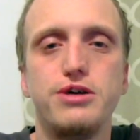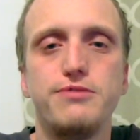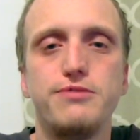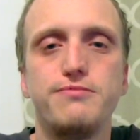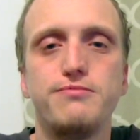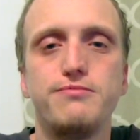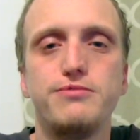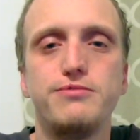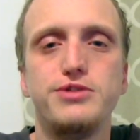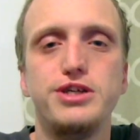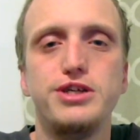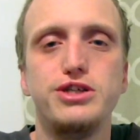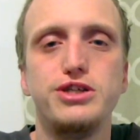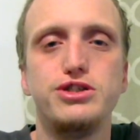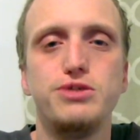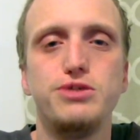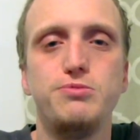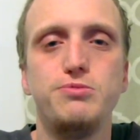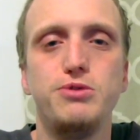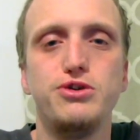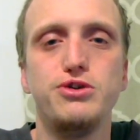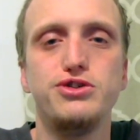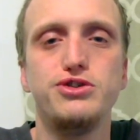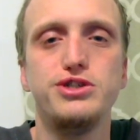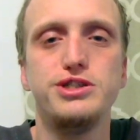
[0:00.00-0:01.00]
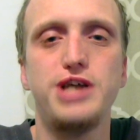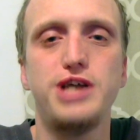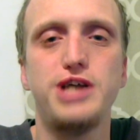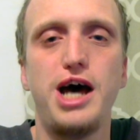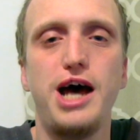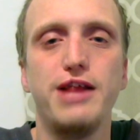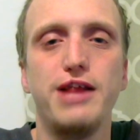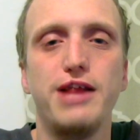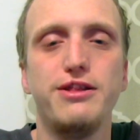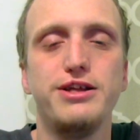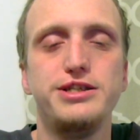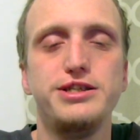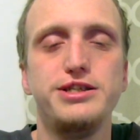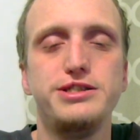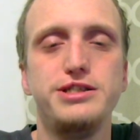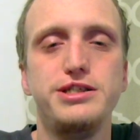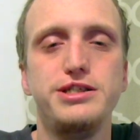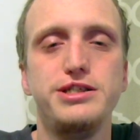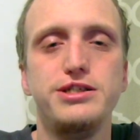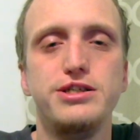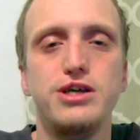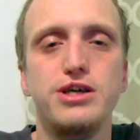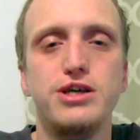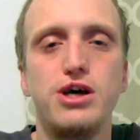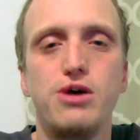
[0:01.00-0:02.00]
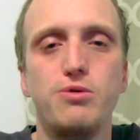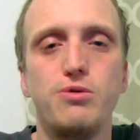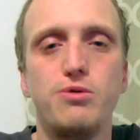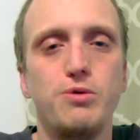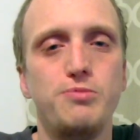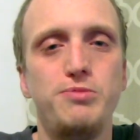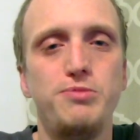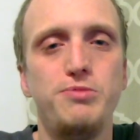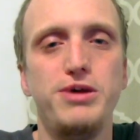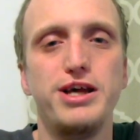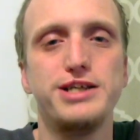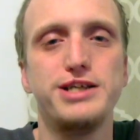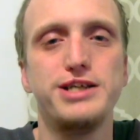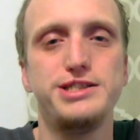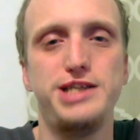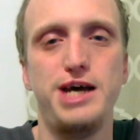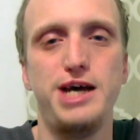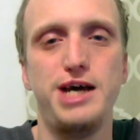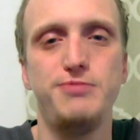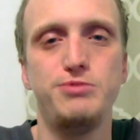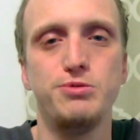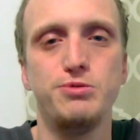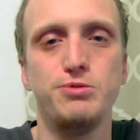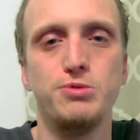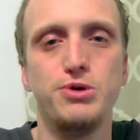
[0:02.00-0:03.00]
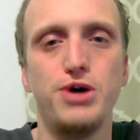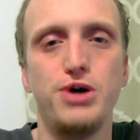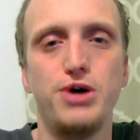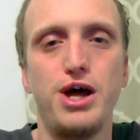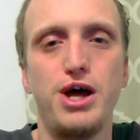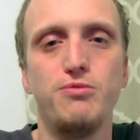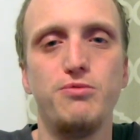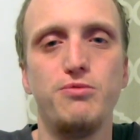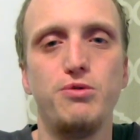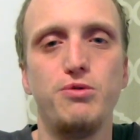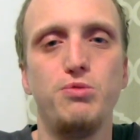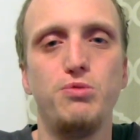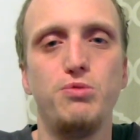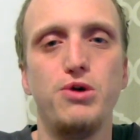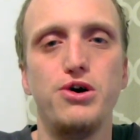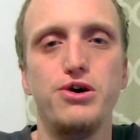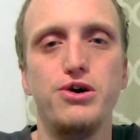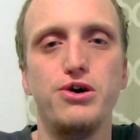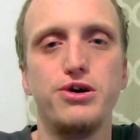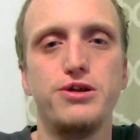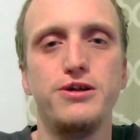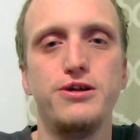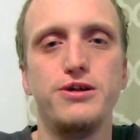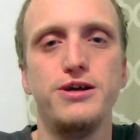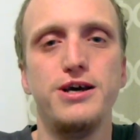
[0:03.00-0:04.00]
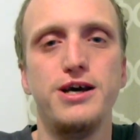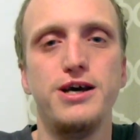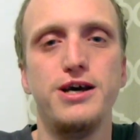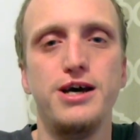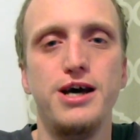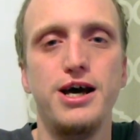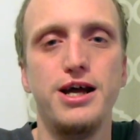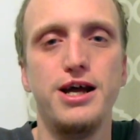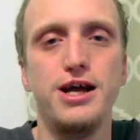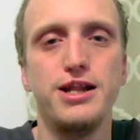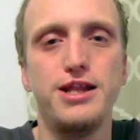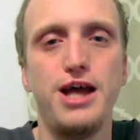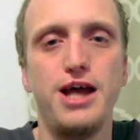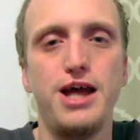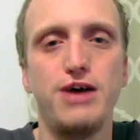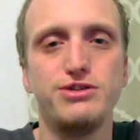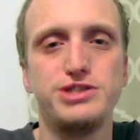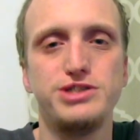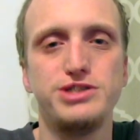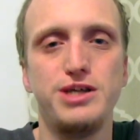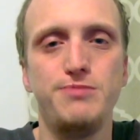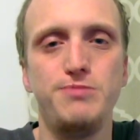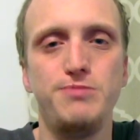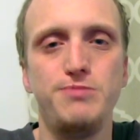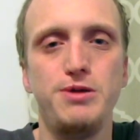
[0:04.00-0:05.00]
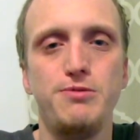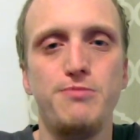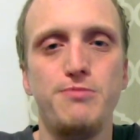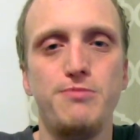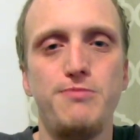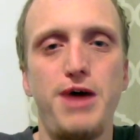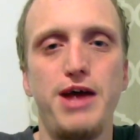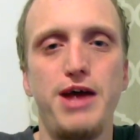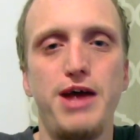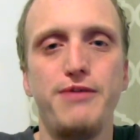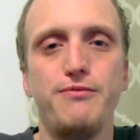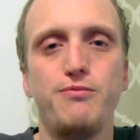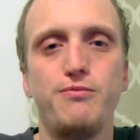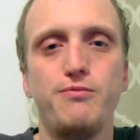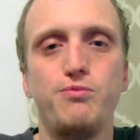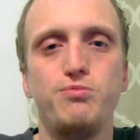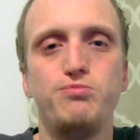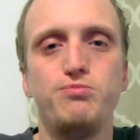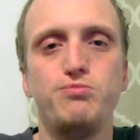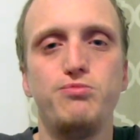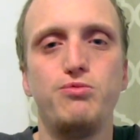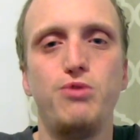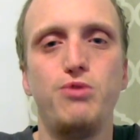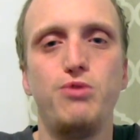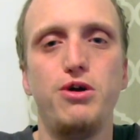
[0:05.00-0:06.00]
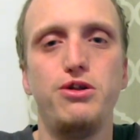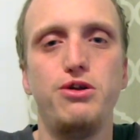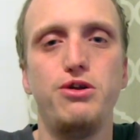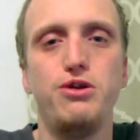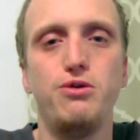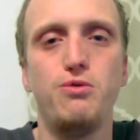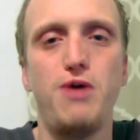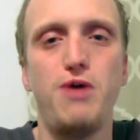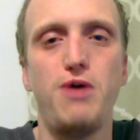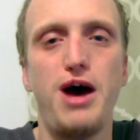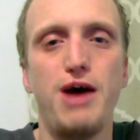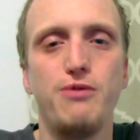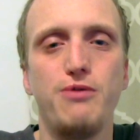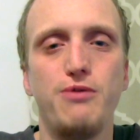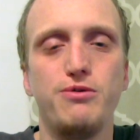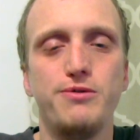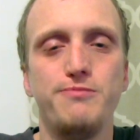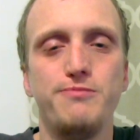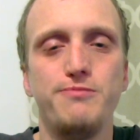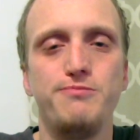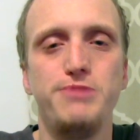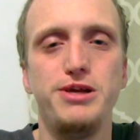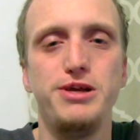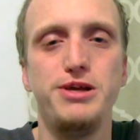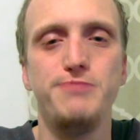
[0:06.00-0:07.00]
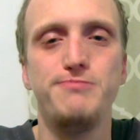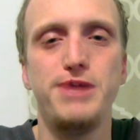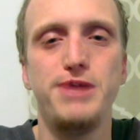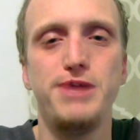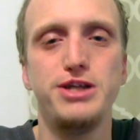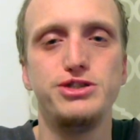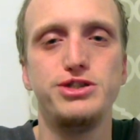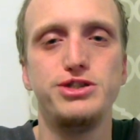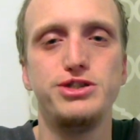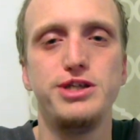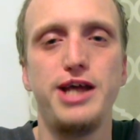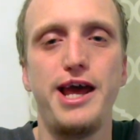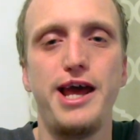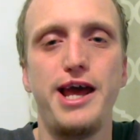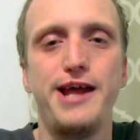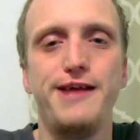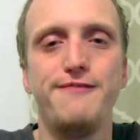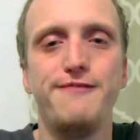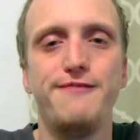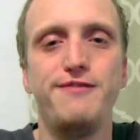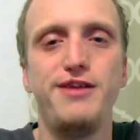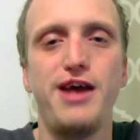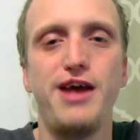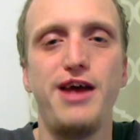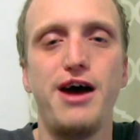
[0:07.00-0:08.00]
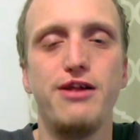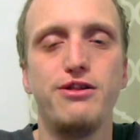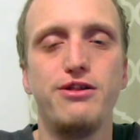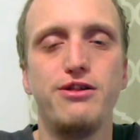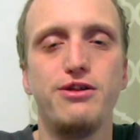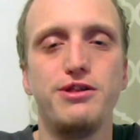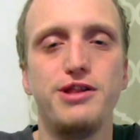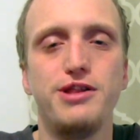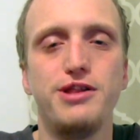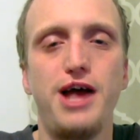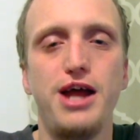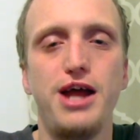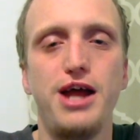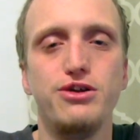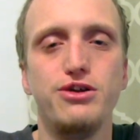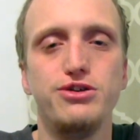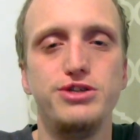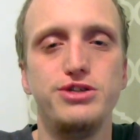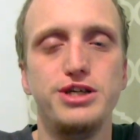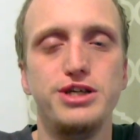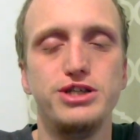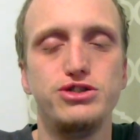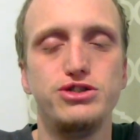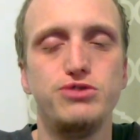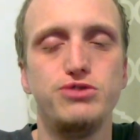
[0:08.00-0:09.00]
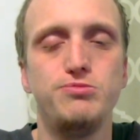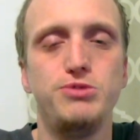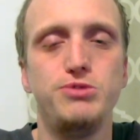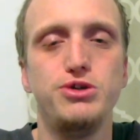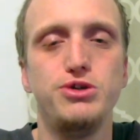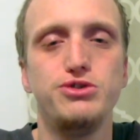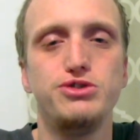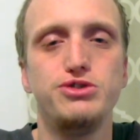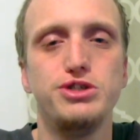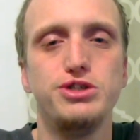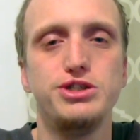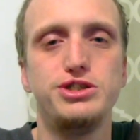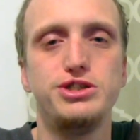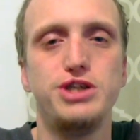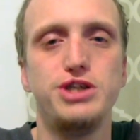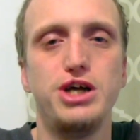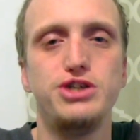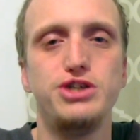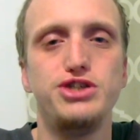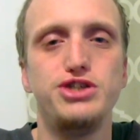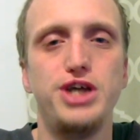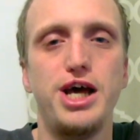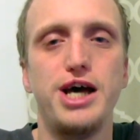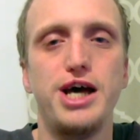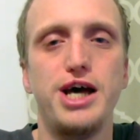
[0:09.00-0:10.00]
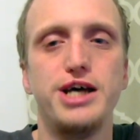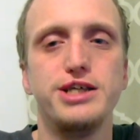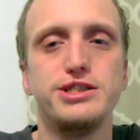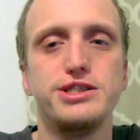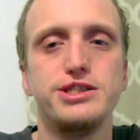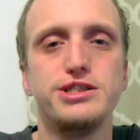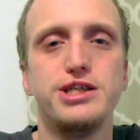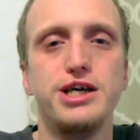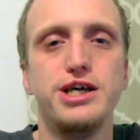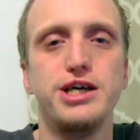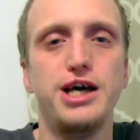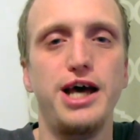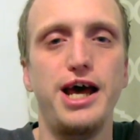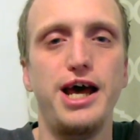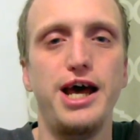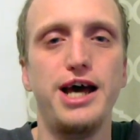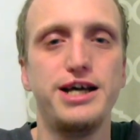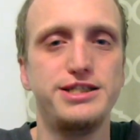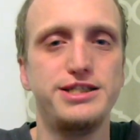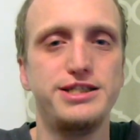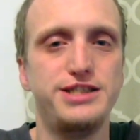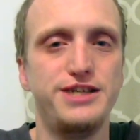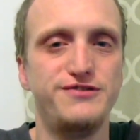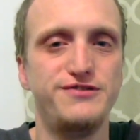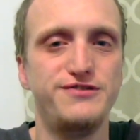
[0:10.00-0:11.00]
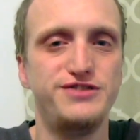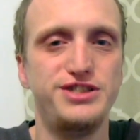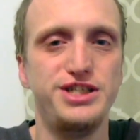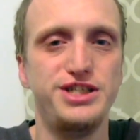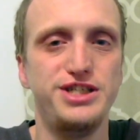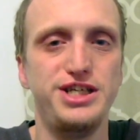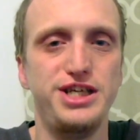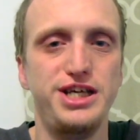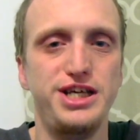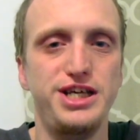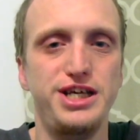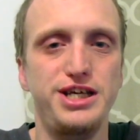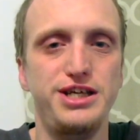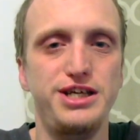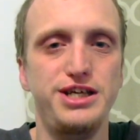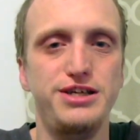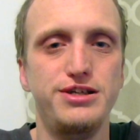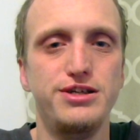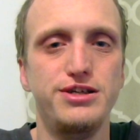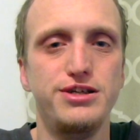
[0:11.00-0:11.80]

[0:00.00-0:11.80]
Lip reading: distributions I listed would be acceptable and would work. Now, some people might wonder why I wouldn't be mentioning any of the other lighter distributions such as XFCE,